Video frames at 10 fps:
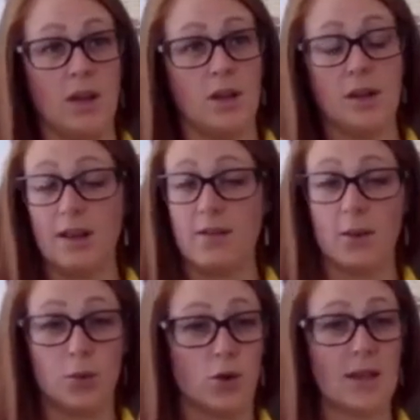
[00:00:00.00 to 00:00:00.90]
You can give
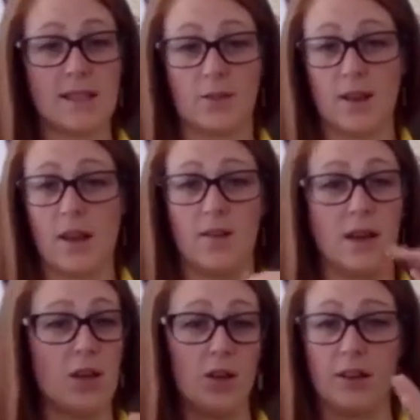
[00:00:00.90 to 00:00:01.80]
them treats every now and
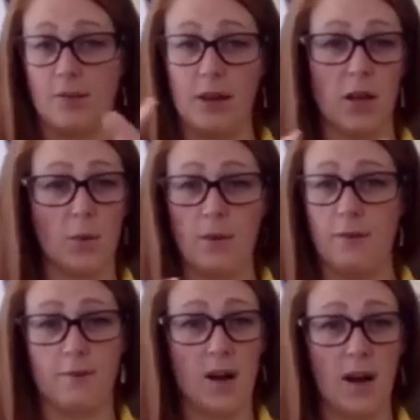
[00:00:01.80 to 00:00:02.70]
then. You can give them a little bit of
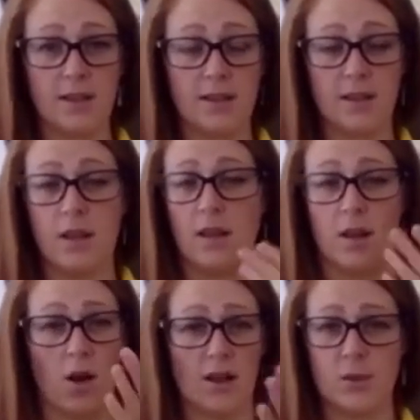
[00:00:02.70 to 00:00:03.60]
fuss,
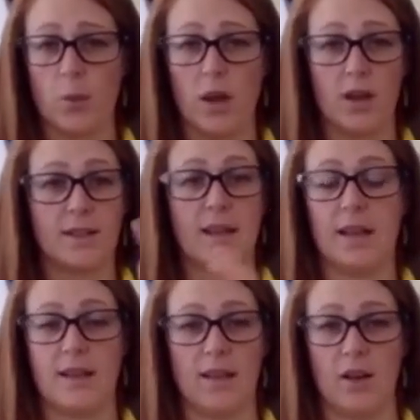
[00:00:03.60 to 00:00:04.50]
kind words,
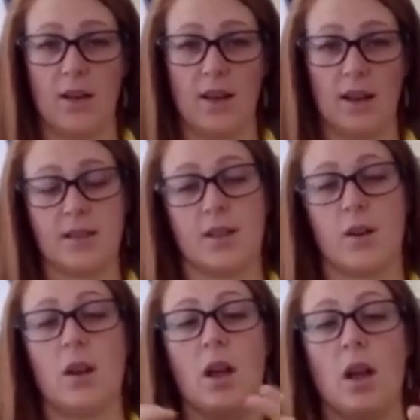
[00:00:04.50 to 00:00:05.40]
anything like that. So
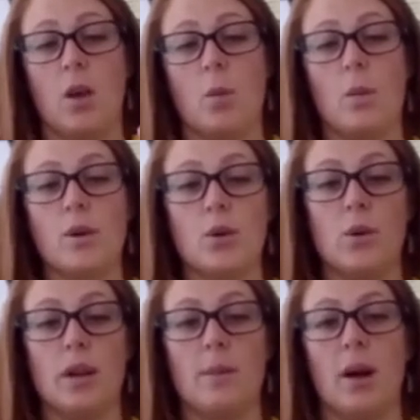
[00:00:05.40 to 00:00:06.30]
when we're
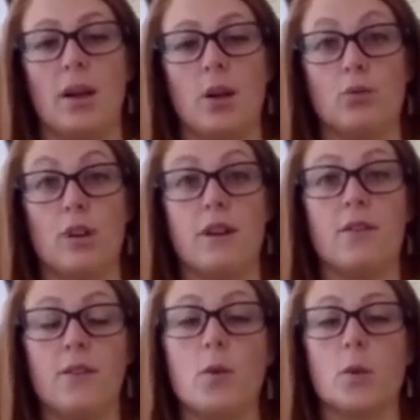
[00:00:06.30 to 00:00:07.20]
talking about like a
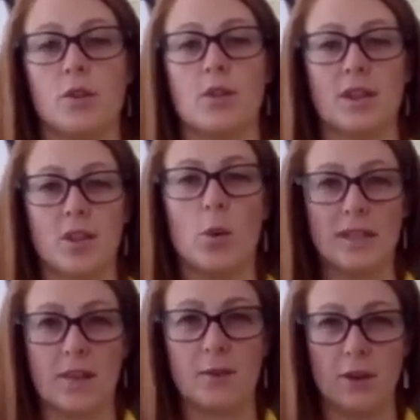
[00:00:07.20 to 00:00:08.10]
reinforcer, it doesn't always
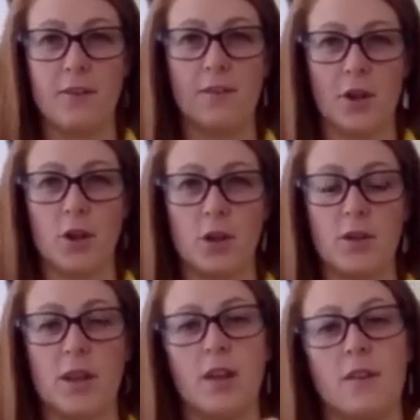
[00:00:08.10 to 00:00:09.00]
have to be food.
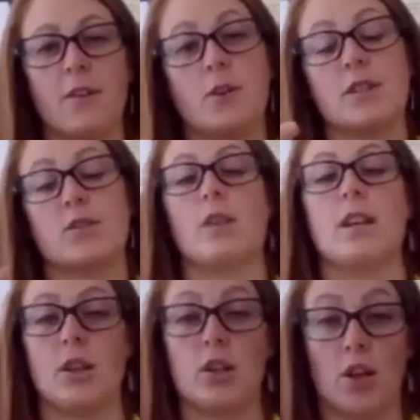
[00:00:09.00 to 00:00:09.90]
Food is a really
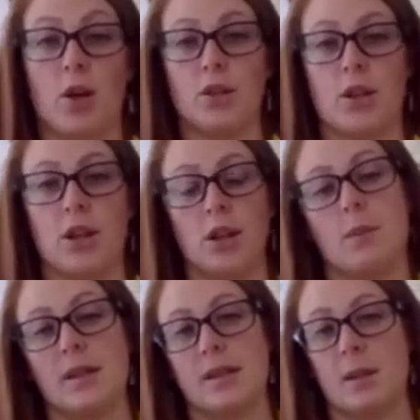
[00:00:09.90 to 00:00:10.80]
good go-to,
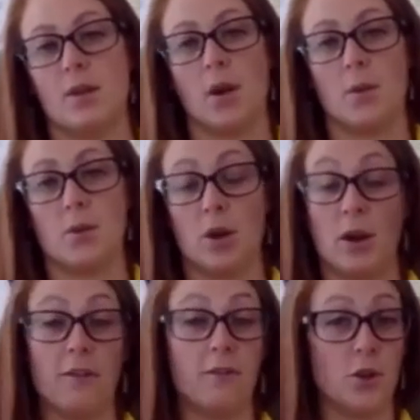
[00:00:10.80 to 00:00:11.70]
but sometimes you might not
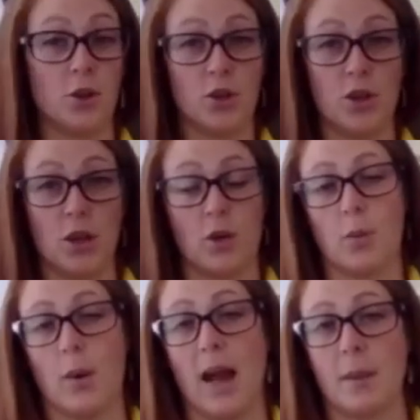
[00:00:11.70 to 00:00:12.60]
have food on you, or
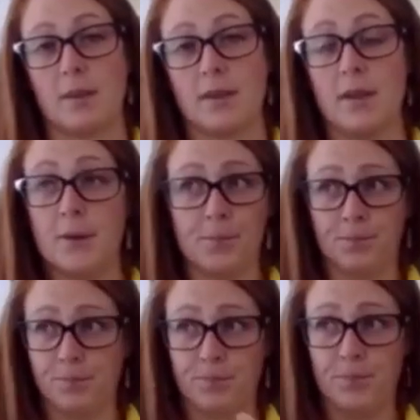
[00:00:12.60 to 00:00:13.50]
perhaps
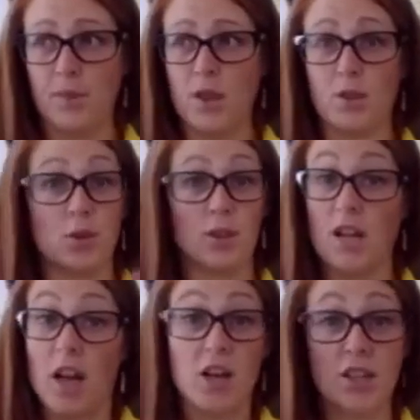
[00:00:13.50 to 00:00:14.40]
your dog's
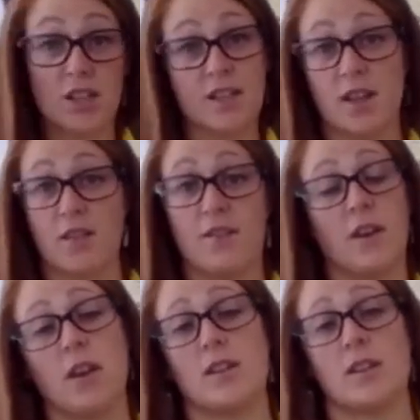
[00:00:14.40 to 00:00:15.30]
allergic to certain
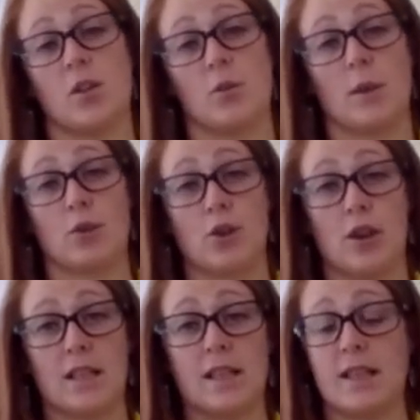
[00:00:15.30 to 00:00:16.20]
foods, so you're a bit
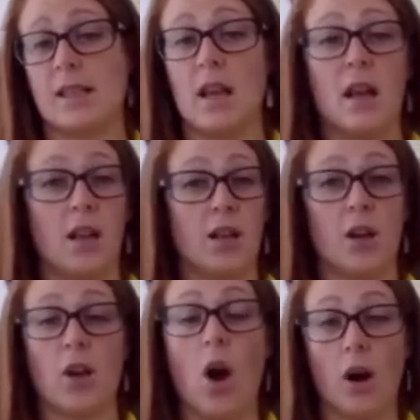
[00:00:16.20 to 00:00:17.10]
restricted. You know,
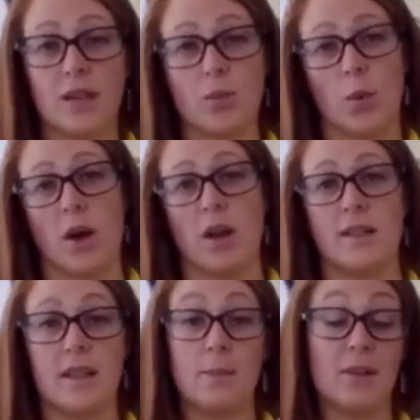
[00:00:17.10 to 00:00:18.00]
kind words,
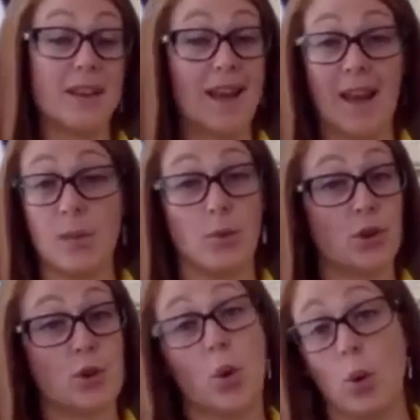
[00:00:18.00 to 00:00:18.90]
a bit of a game with a
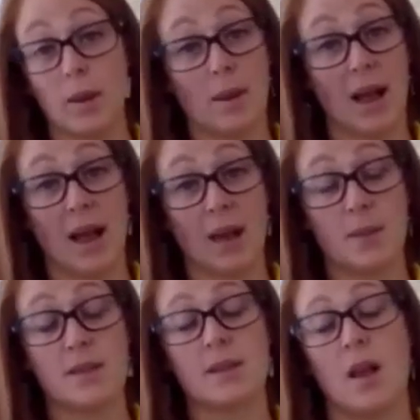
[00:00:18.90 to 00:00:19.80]
toy
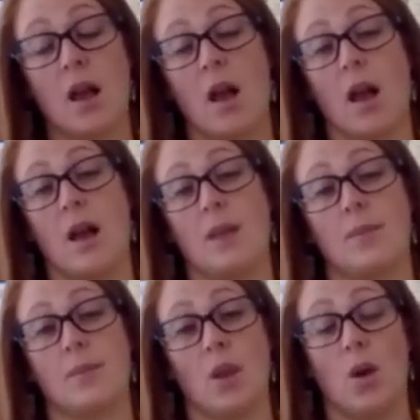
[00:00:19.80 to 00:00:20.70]
perhaps, um,
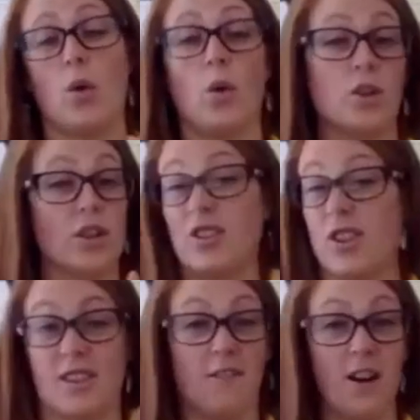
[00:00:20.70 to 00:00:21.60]
or just
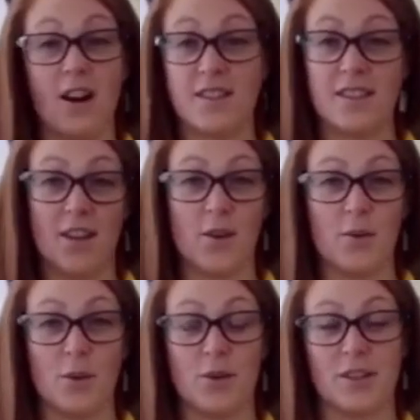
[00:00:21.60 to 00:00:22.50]
a fuss. You know, we
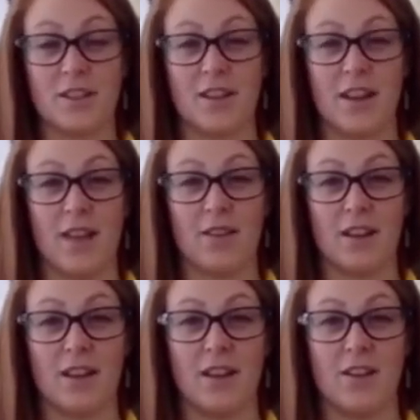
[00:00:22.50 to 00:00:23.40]
all just like having
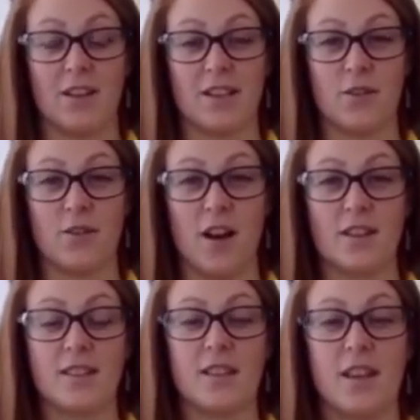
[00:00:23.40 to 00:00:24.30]
a, a nice little
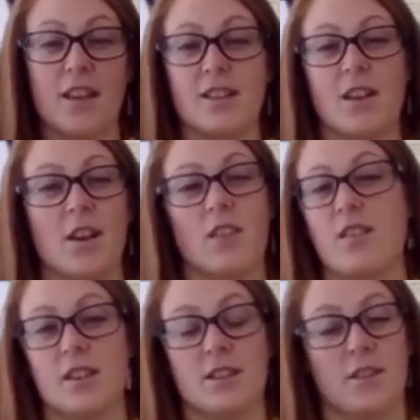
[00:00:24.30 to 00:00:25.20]
fuss. So a
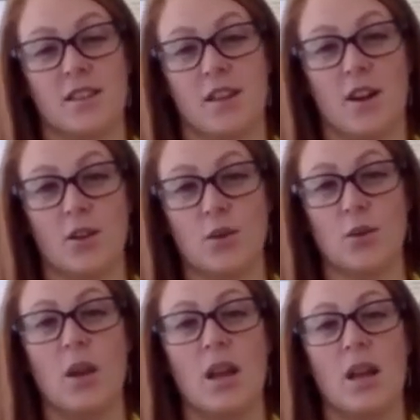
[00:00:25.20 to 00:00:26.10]
nice fuss and cuddle,
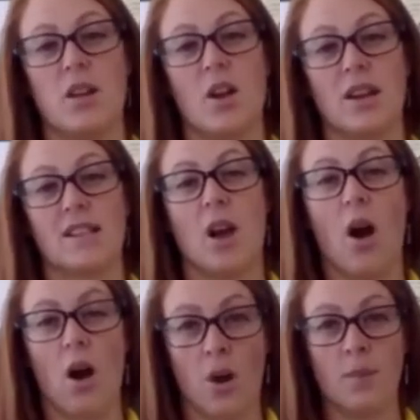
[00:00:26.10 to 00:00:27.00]
nice
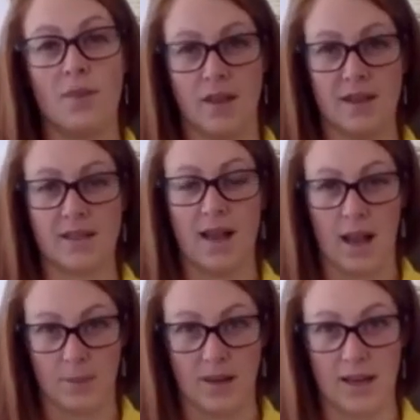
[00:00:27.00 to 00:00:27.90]
calm things are
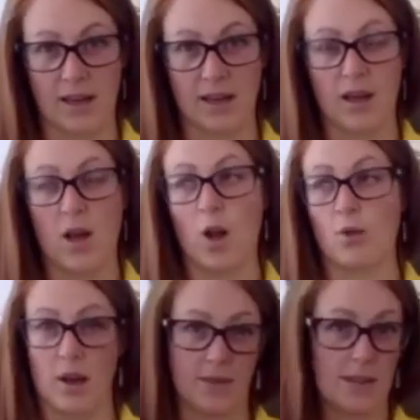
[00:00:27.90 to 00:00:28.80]
happening
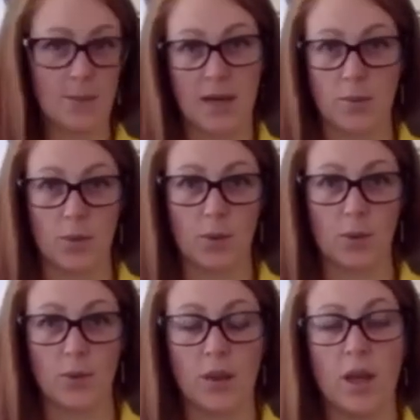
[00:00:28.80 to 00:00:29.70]
around these people.